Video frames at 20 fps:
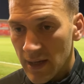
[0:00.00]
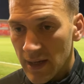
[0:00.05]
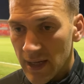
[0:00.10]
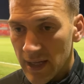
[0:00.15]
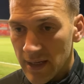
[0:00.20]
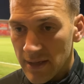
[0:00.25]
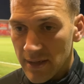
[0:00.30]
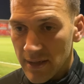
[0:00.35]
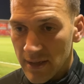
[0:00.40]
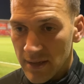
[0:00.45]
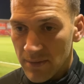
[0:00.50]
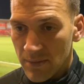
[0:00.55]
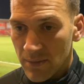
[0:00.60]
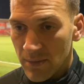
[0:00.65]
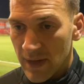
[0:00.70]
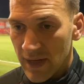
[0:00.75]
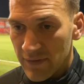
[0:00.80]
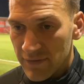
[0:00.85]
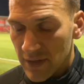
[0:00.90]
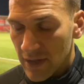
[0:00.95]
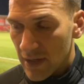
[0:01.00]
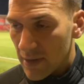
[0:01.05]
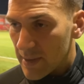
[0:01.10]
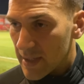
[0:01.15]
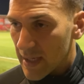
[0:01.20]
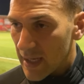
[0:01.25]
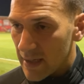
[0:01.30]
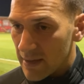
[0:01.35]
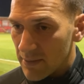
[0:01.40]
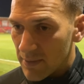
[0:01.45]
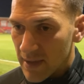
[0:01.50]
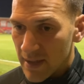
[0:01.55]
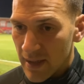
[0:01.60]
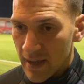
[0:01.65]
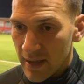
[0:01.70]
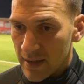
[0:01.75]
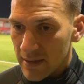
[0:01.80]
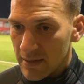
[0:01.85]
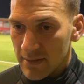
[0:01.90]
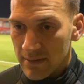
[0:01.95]
and um, we have to go again. We
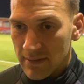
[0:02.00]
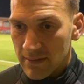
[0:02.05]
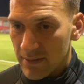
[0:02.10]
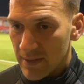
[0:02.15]
can't